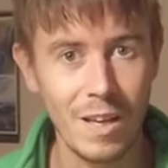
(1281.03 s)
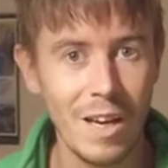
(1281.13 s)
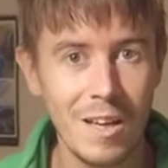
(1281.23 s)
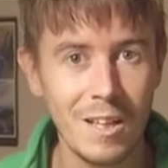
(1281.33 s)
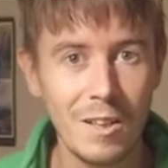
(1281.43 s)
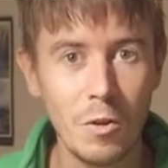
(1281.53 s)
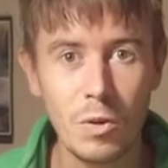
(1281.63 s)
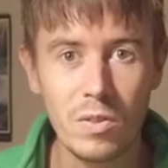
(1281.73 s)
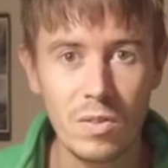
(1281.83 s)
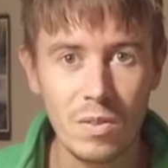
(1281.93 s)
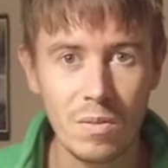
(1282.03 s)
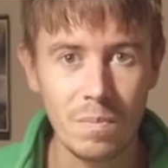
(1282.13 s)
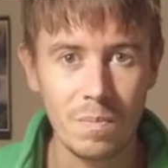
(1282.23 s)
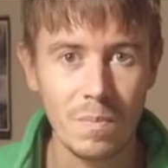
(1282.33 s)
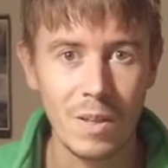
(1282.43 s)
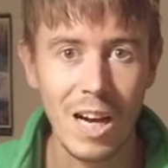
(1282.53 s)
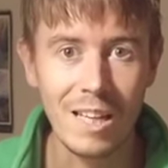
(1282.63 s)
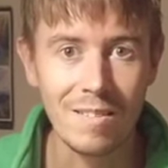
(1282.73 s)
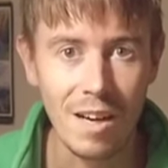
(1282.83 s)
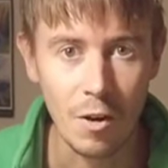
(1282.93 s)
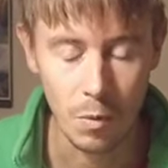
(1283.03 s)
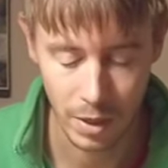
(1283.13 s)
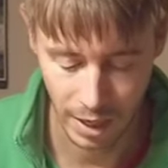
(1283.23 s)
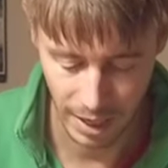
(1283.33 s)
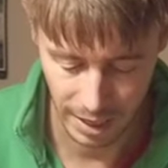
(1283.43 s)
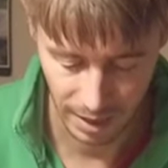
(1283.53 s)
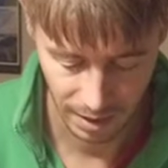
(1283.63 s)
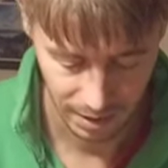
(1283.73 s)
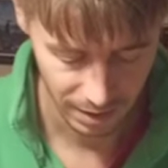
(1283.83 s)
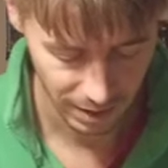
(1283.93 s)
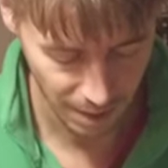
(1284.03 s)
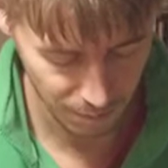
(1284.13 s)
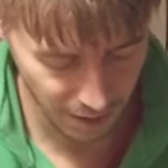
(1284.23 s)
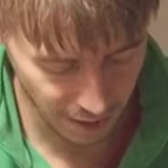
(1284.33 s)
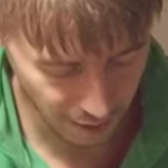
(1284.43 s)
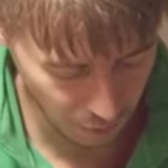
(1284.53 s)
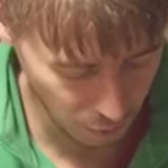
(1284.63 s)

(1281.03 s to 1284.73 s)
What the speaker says: yeah, it looks kinda okay. Come take a